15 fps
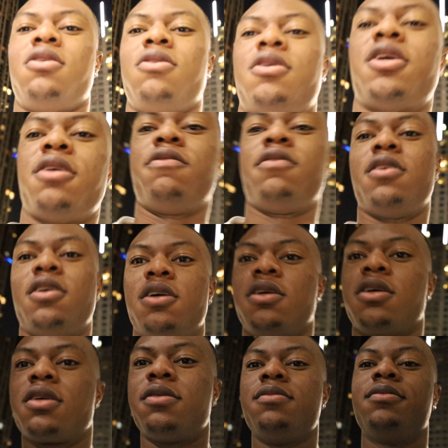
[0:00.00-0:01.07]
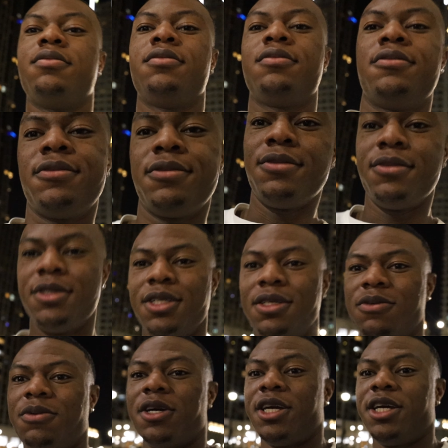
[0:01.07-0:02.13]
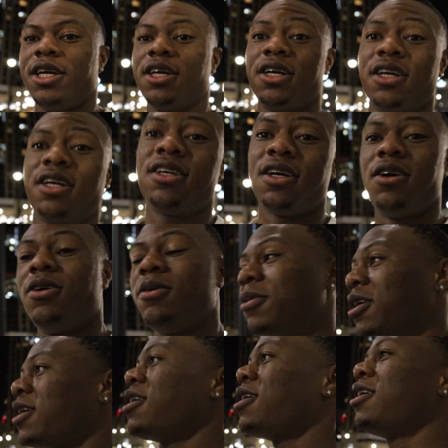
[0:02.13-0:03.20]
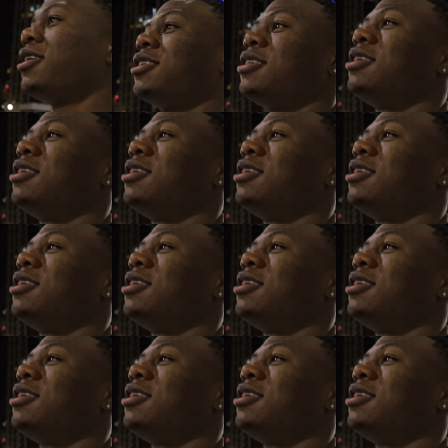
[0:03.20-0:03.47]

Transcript: Okay, vlog. We're here. Oh my gosh.